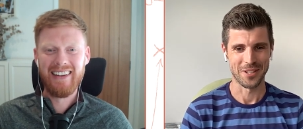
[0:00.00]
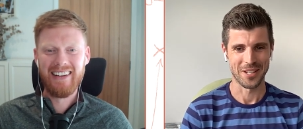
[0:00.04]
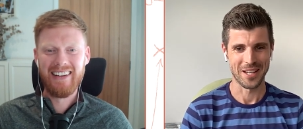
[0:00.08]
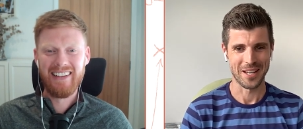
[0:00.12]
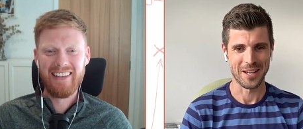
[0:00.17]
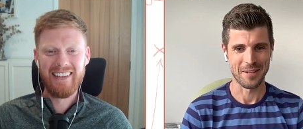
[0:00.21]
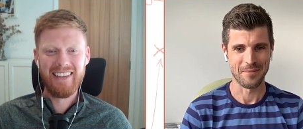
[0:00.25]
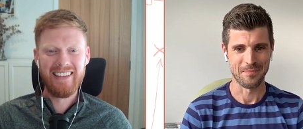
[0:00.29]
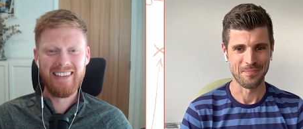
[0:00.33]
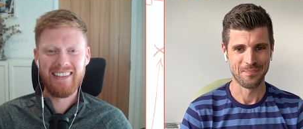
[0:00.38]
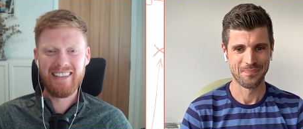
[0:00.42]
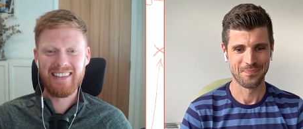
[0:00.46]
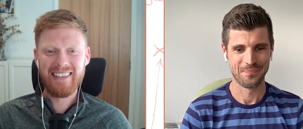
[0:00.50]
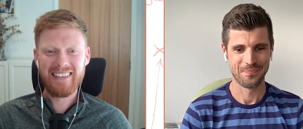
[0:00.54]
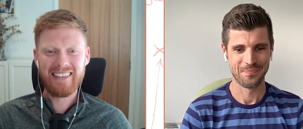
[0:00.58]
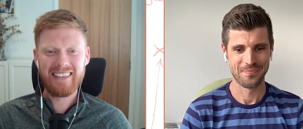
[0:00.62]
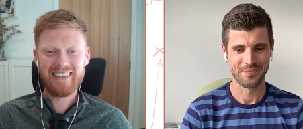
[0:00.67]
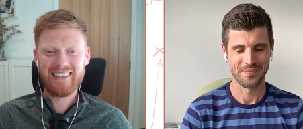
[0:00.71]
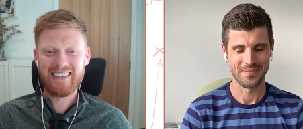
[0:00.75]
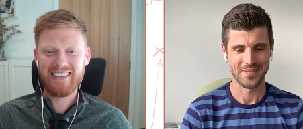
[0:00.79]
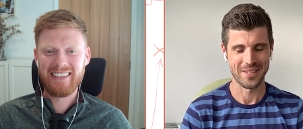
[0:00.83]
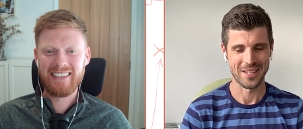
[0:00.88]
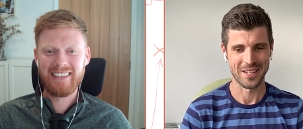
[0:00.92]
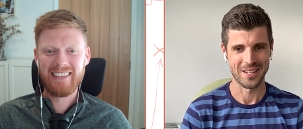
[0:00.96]
Speaker 1: but um,
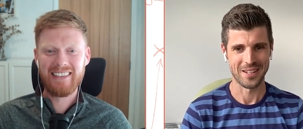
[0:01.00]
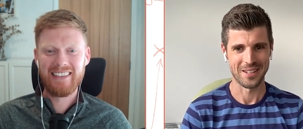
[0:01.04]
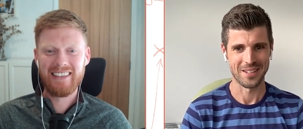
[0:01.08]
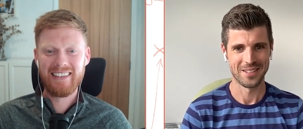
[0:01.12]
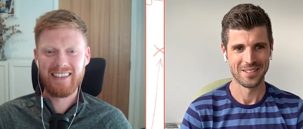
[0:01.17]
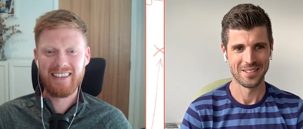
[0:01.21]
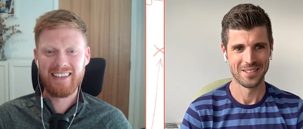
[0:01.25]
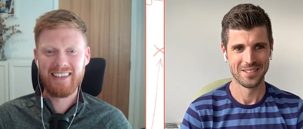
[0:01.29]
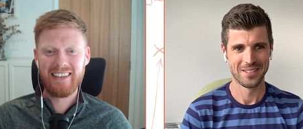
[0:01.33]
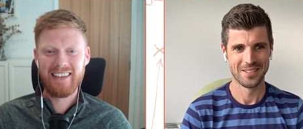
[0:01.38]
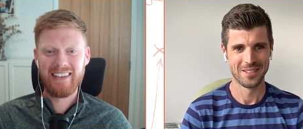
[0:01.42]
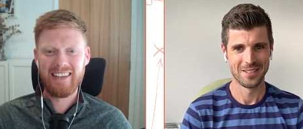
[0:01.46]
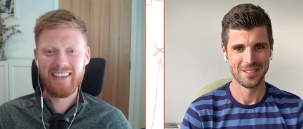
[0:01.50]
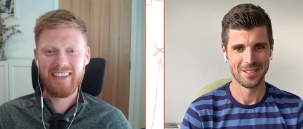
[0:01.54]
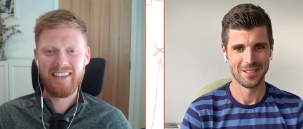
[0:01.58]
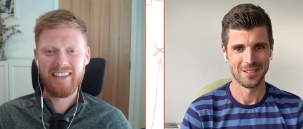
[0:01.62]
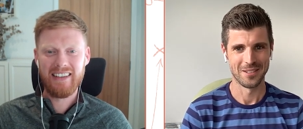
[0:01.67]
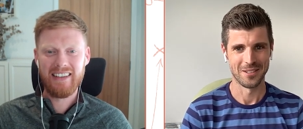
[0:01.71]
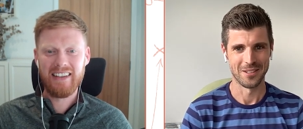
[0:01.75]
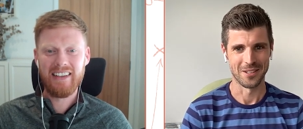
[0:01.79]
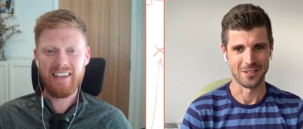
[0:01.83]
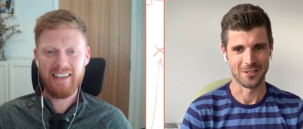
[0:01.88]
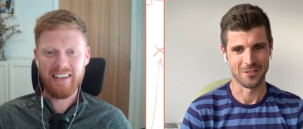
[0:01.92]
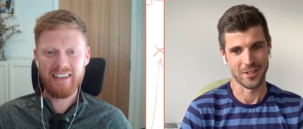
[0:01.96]
yeah,
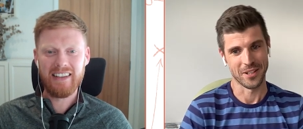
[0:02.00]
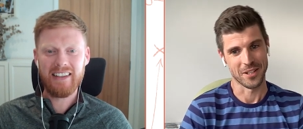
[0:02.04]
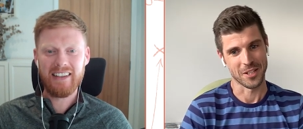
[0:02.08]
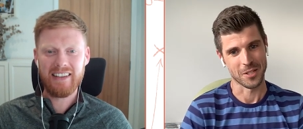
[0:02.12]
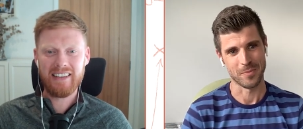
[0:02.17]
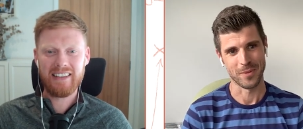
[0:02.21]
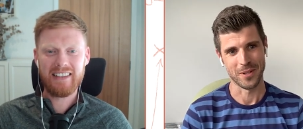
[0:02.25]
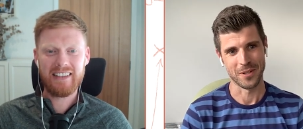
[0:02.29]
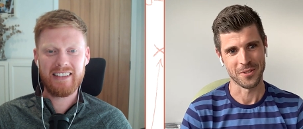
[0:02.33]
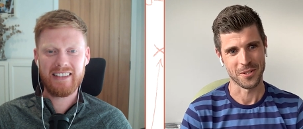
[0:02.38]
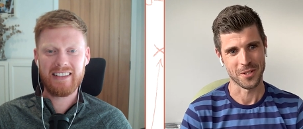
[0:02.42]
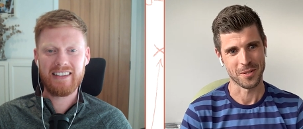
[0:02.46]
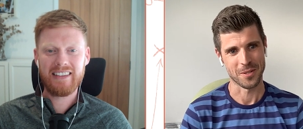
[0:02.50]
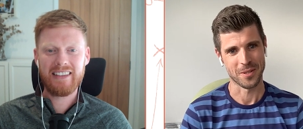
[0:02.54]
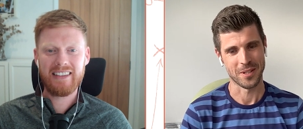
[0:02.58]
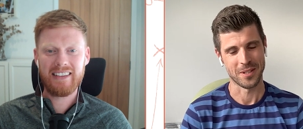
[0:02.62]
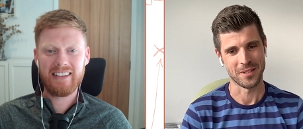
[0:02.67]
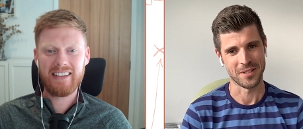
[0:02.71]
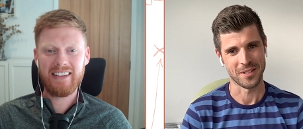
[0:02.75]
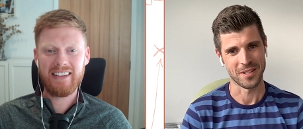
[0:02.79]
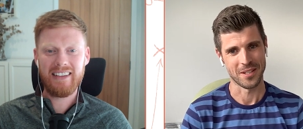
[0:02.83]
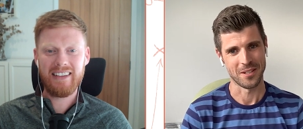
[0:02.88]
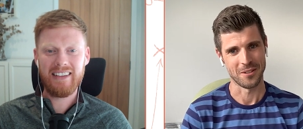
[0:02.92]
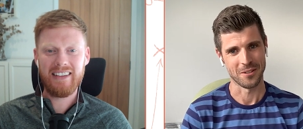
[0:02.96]
great experiences,
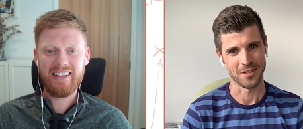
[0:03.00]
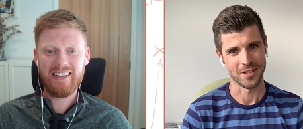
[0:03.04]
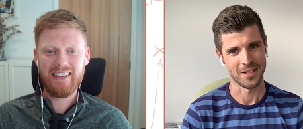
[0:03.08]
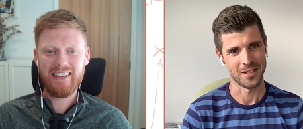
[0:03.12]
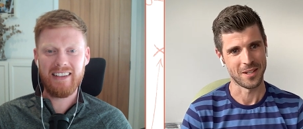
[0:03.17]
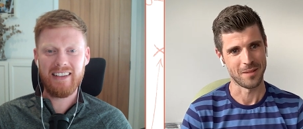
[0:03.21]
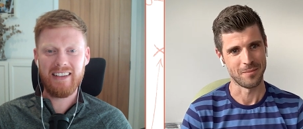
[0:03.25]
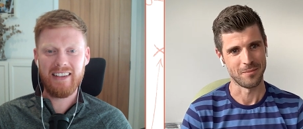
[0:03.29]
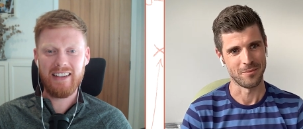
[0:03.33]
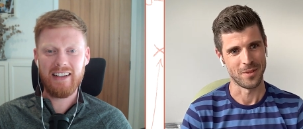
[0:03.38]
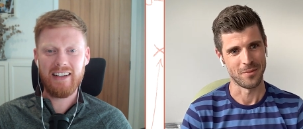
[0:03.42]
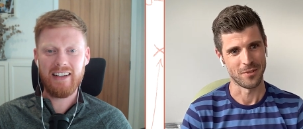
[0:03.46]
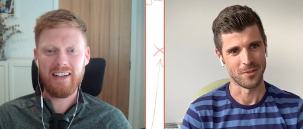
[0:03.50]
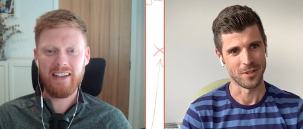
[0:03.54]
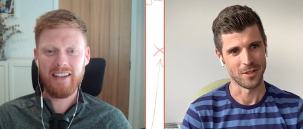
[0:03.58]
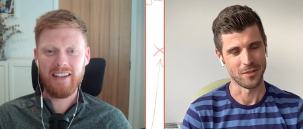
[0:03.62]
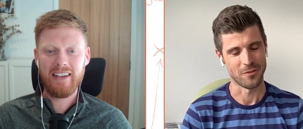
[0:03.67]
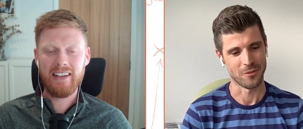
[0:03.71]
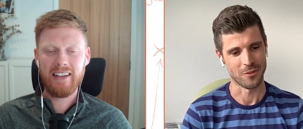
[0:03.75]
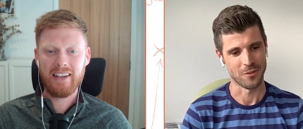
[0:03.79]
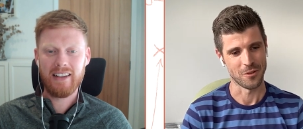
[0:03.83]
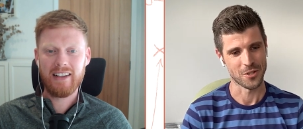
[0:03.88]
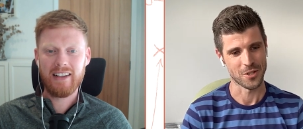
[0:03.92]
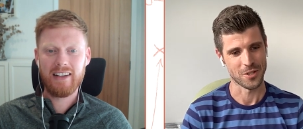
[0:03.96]
and, and look, I'm, I'm
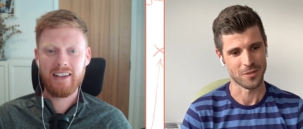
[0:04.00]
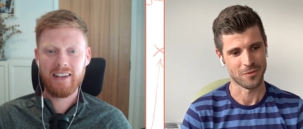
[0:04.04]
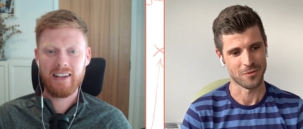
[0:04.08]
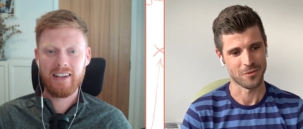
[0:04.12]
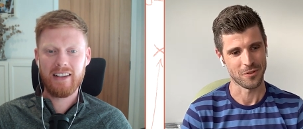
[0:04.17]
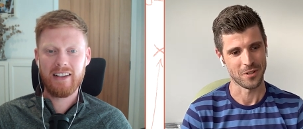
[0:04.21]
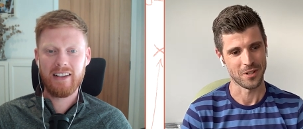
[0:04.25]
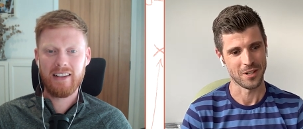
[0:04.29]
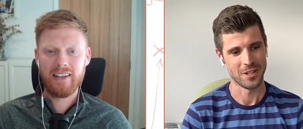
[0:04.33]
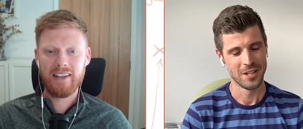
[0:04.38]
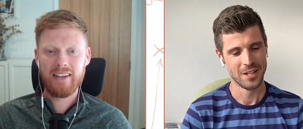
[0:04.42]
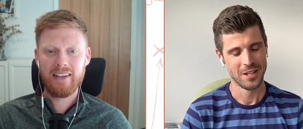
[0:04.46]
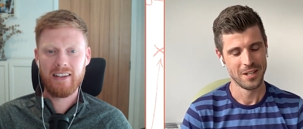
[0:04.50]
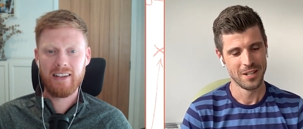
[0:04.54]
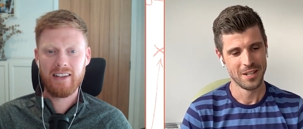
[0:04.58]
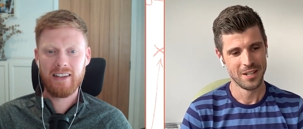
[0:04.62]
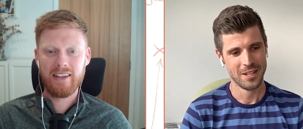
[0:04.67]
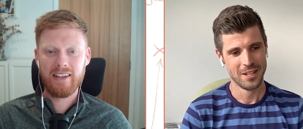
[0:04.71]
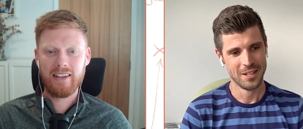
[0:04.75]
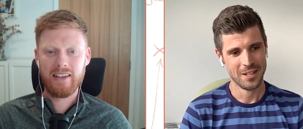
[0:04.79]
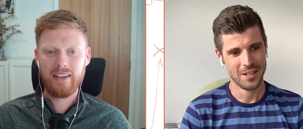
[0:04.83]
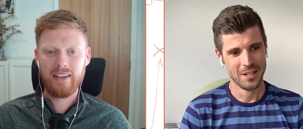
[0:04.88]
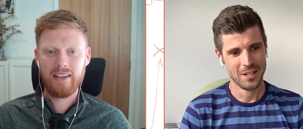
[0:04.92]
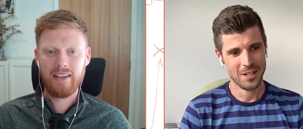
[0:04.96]
very fortunate for
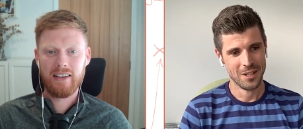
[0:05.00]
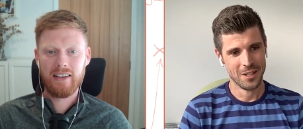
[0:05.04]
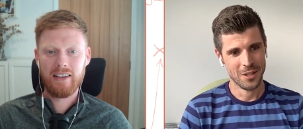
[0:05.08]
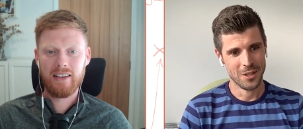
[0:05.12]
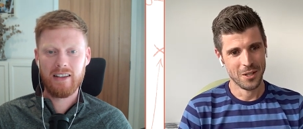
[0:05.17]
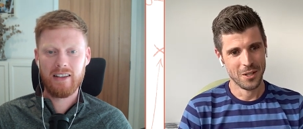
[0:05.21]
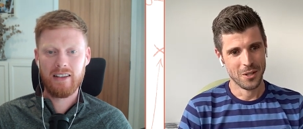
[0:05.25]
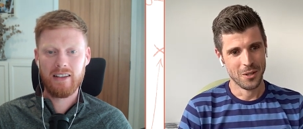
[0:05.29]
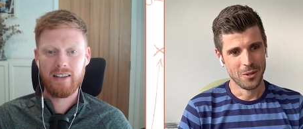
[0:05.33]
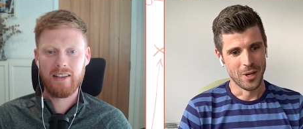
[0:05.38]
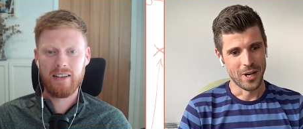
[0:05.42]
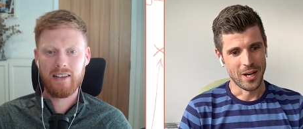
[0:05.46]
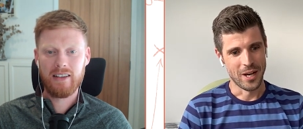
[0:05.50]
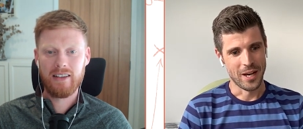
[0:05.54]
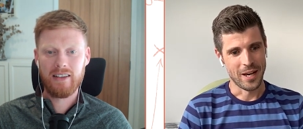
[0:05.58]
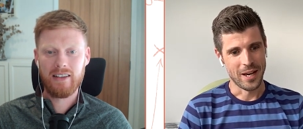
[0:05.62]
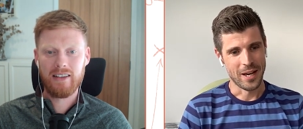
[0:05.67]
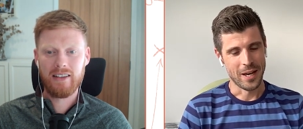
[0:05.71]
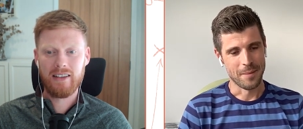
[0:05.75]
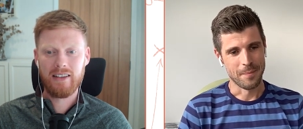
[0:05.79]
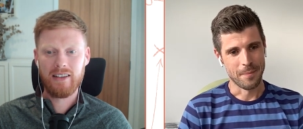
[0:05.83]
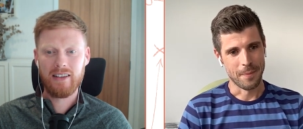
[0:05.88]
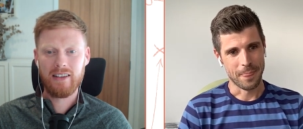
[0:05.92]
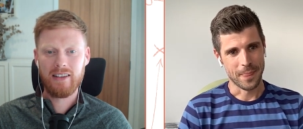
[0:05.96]

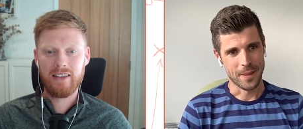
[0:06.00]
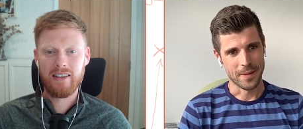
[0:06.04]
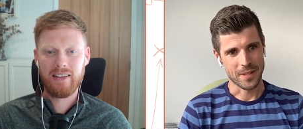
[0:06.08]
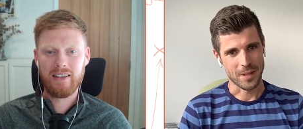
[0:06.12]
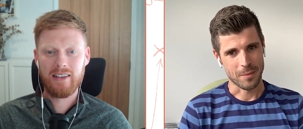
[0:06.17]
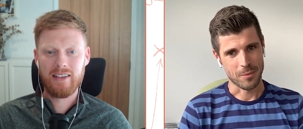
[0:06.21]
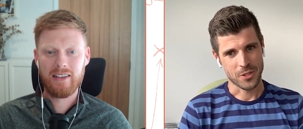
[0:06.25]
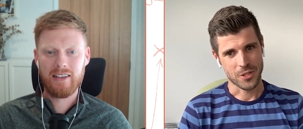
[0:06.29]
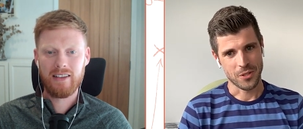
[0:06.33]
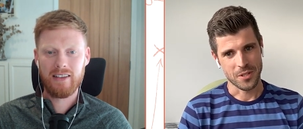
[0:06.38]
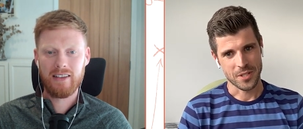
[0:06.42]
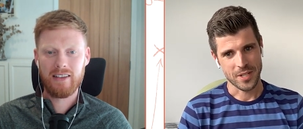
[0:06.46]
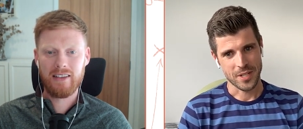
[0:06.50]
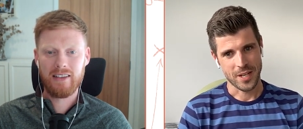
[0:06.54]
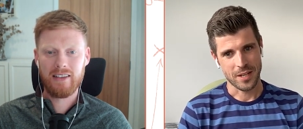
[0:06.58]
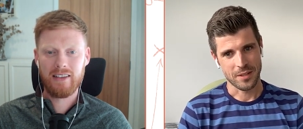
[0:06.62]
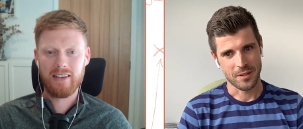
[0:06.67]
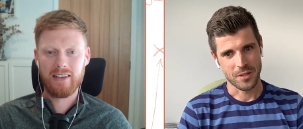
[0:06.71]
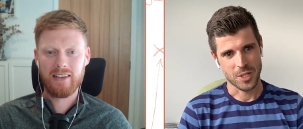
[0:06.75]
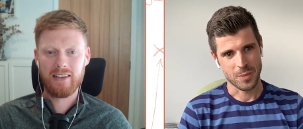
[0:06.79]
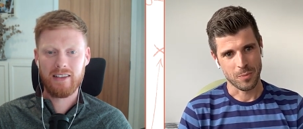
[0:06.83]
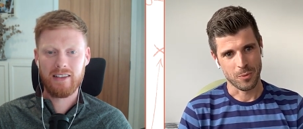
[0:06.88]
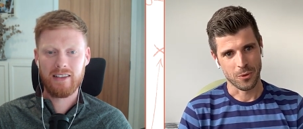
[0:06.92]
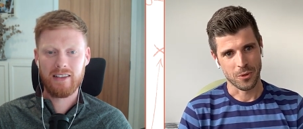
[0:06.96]
um, the opportunities I
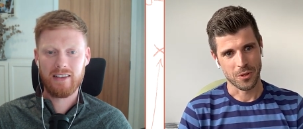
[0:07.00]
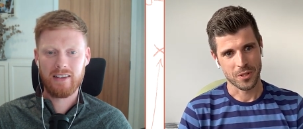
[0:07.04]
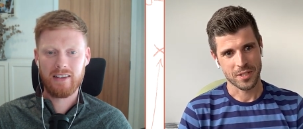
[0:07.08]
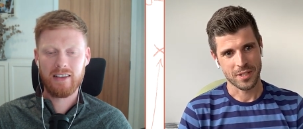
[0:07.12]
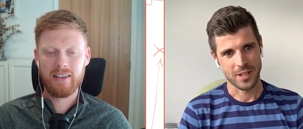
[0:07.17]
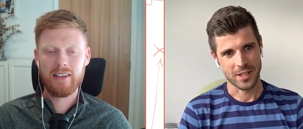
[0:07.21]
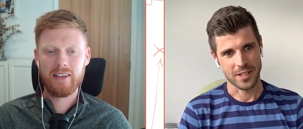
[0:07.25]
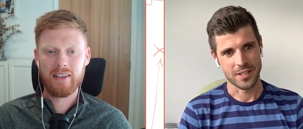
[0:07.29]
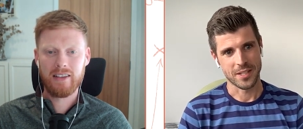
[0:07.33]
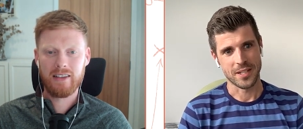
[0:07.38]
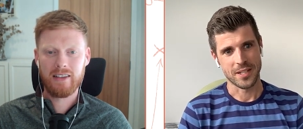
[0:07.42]
had in sports. Like